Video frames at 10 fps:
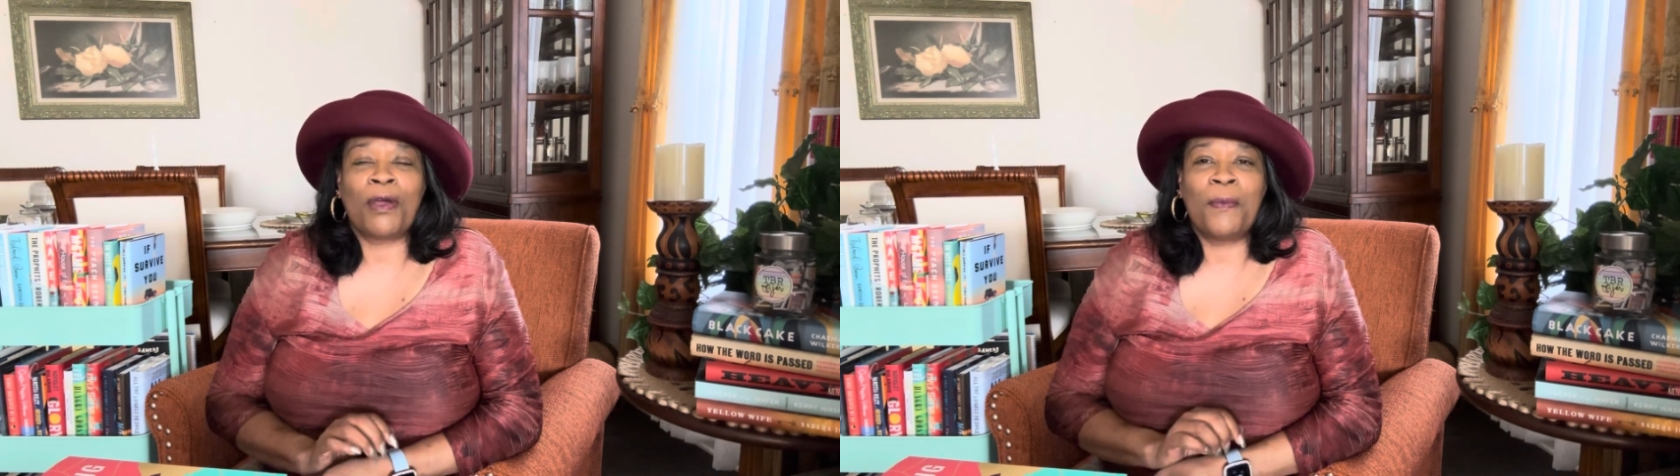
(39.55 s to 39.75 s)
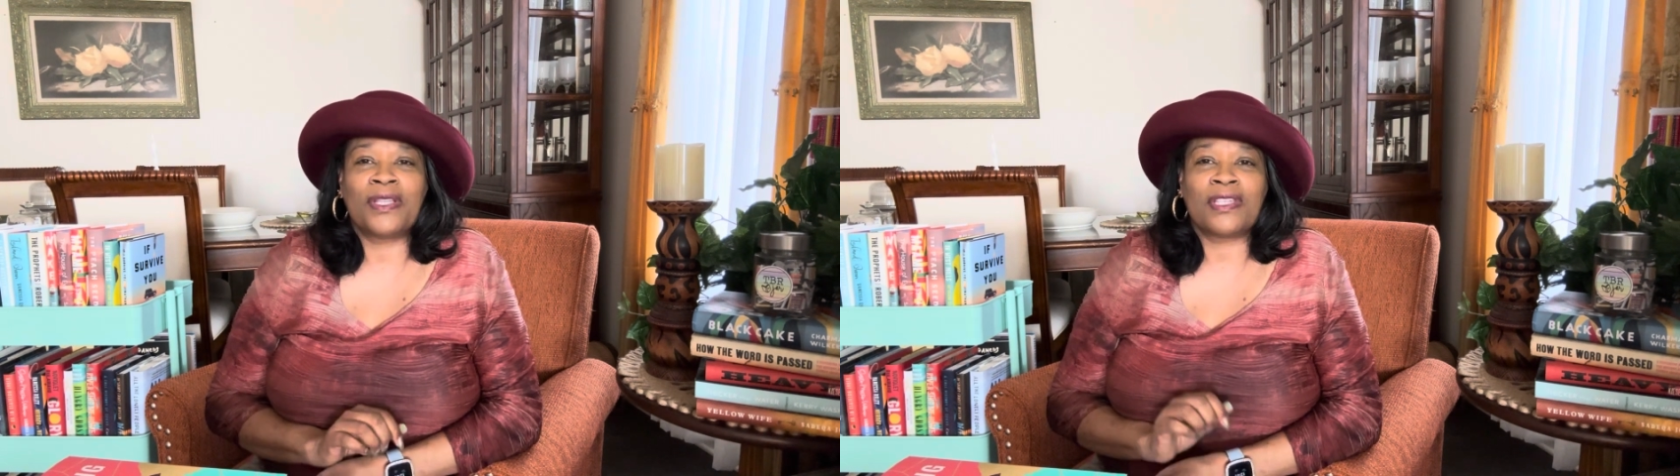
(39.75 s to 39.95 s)

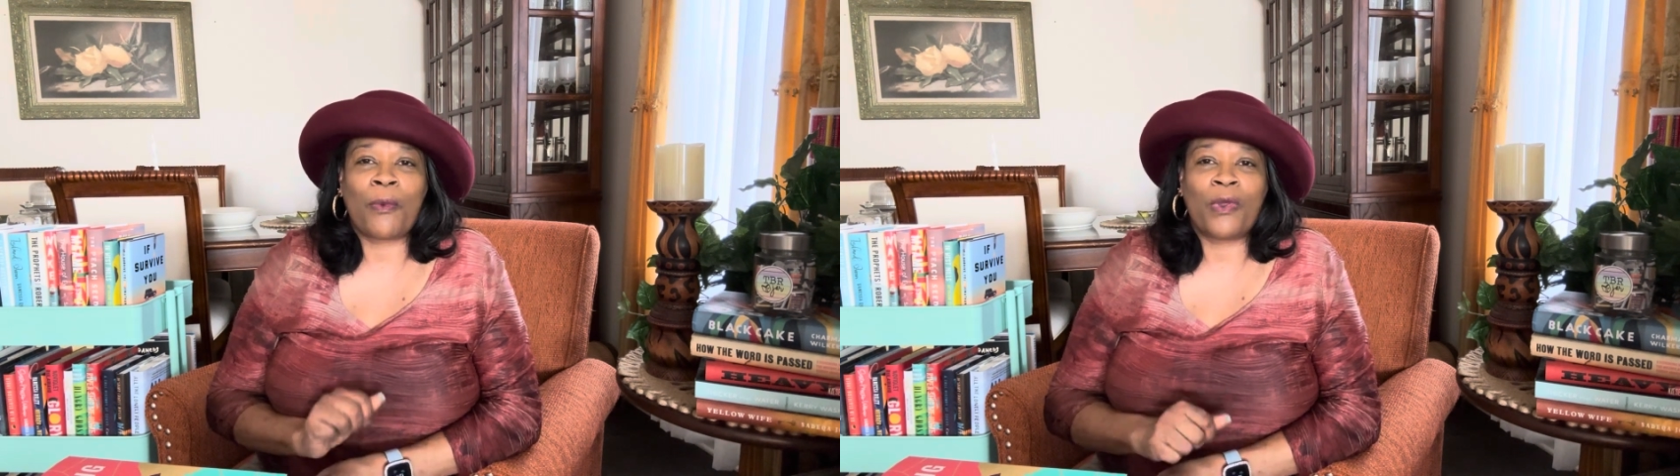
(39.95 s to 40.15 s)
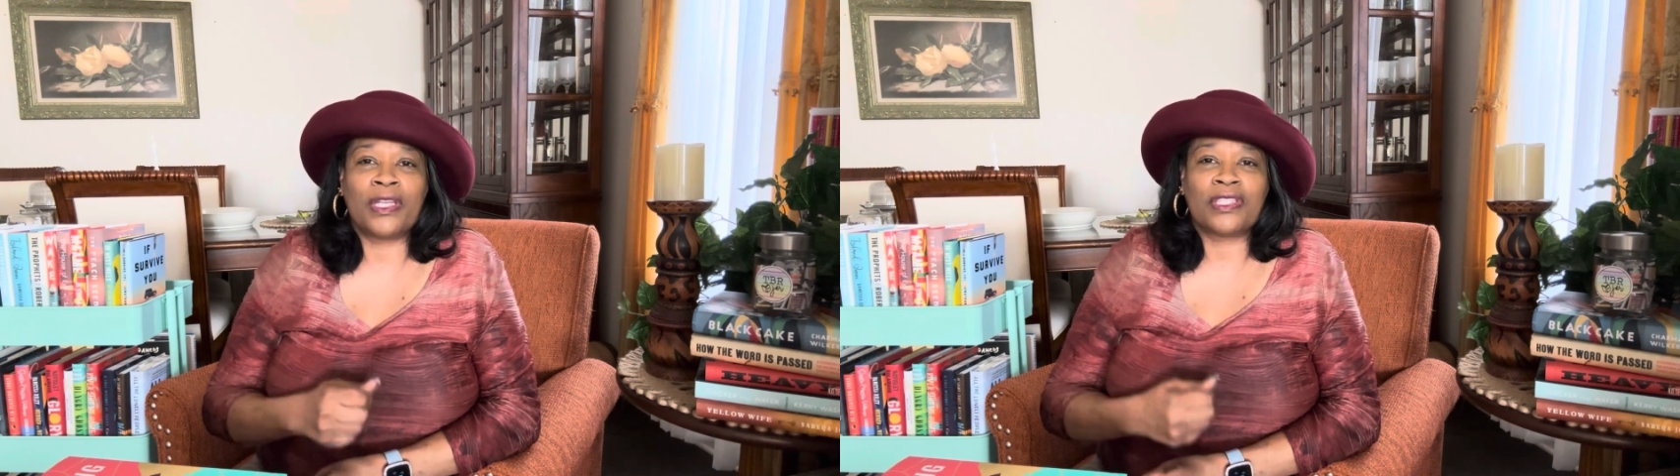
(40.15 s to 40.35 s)
much I
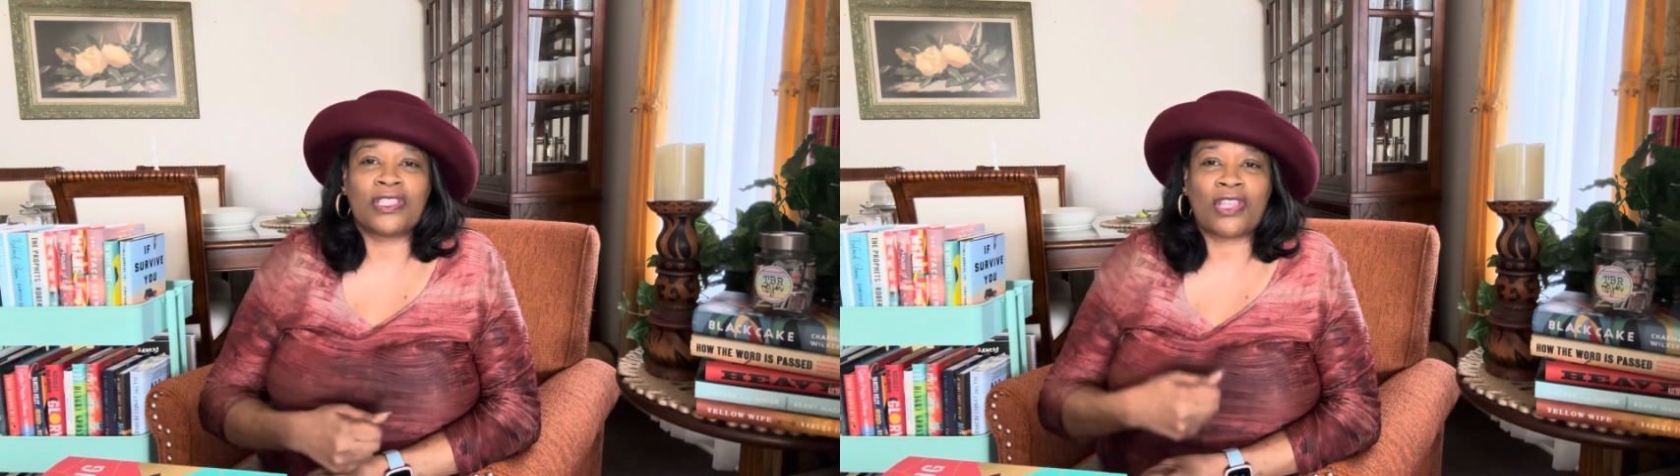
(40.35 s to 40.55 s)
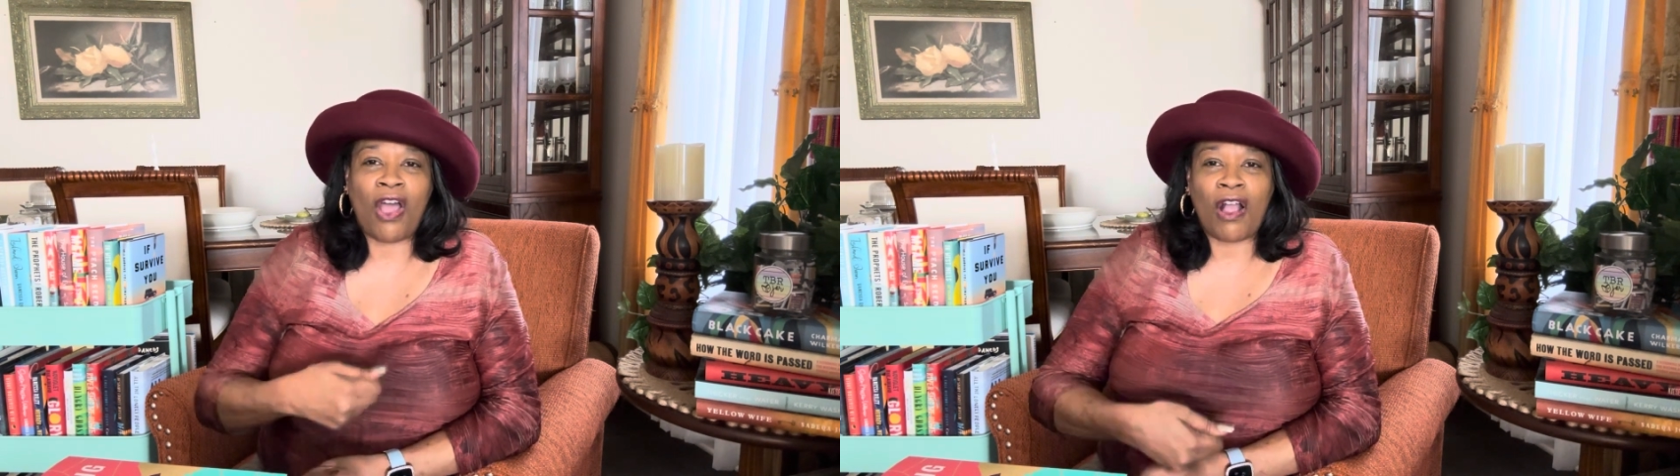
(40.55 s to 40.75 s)
wanted to
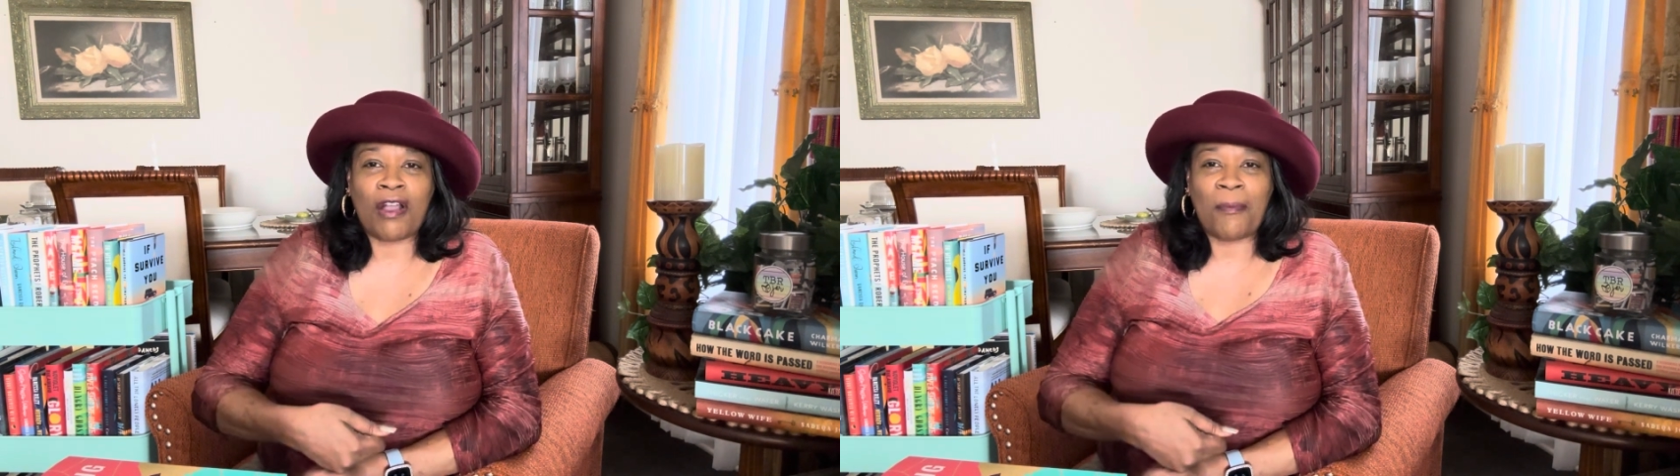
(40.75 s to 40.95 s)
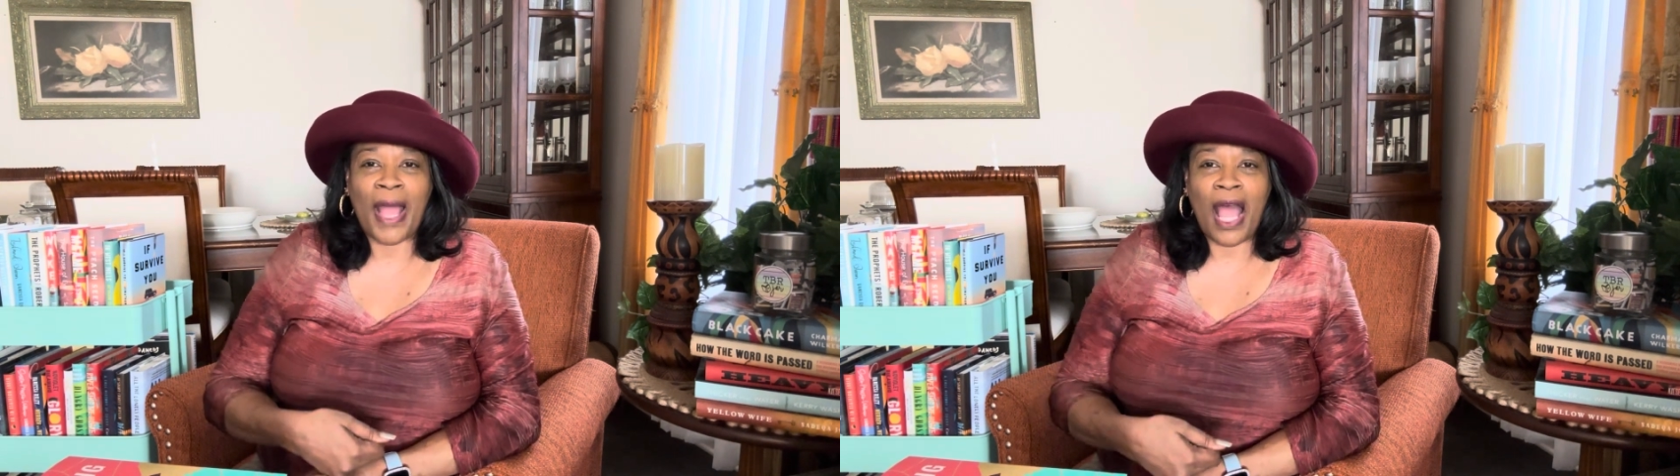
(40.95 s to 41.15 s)
talk
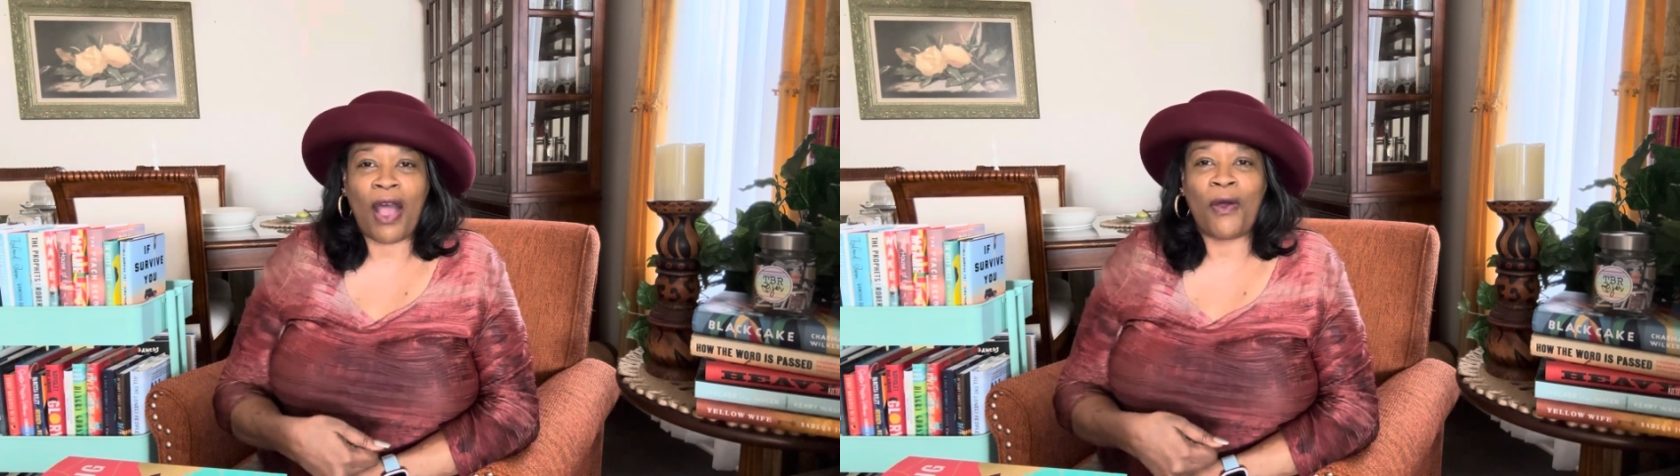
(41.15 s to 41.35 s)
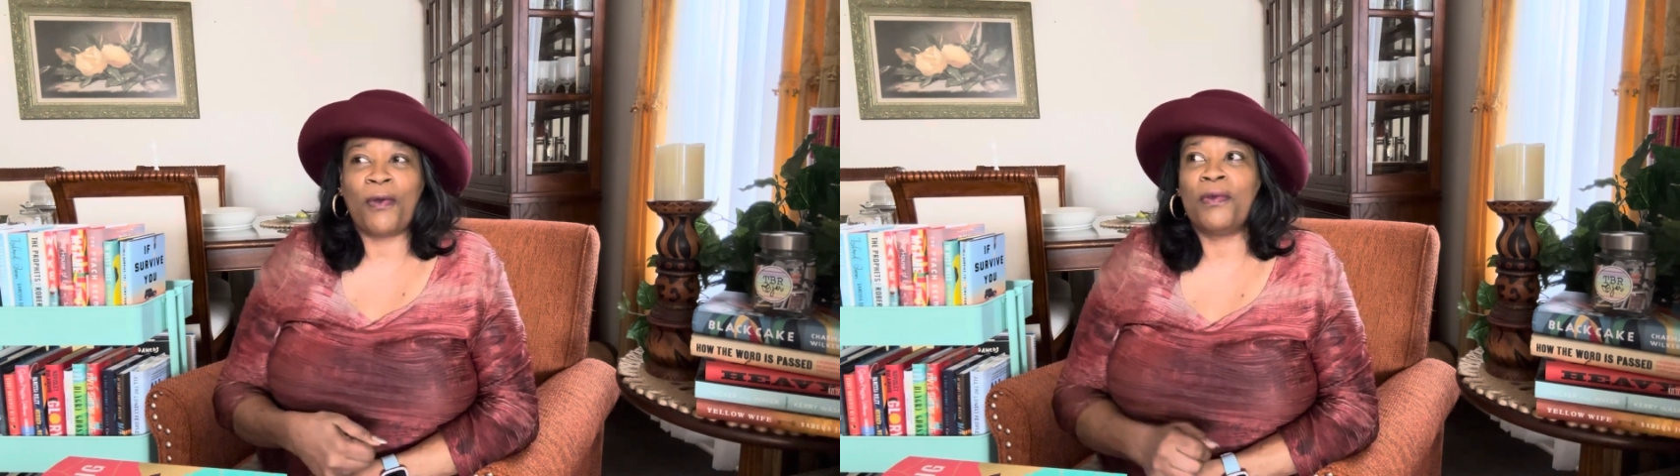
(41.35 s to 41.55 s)

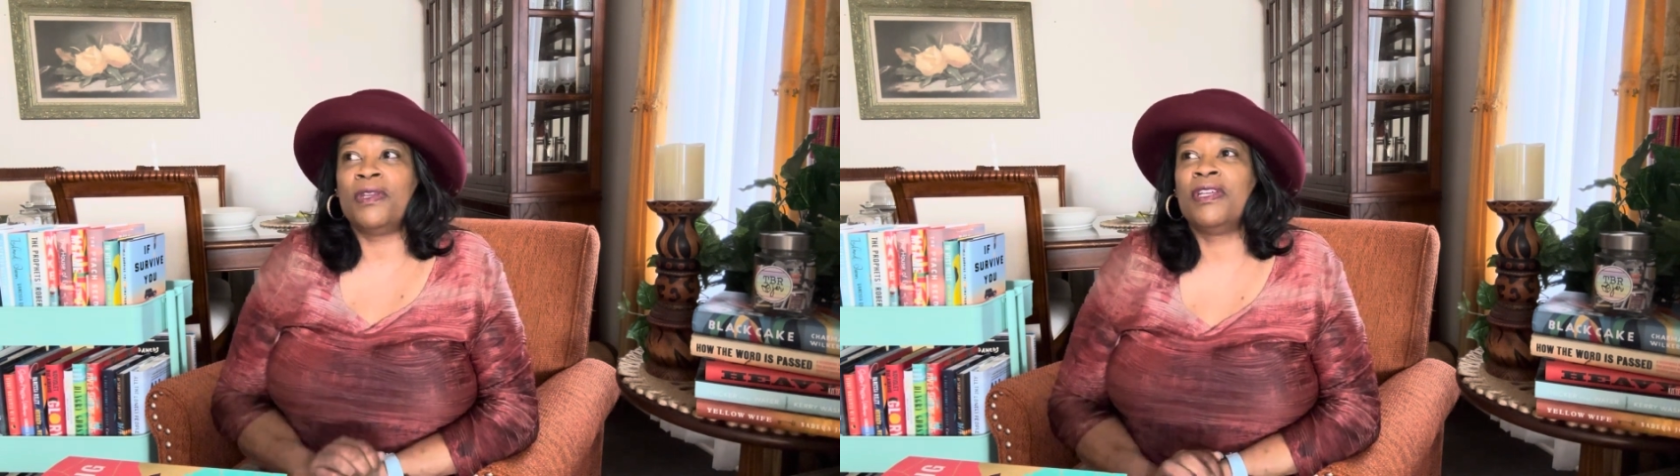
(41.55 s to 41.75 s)
about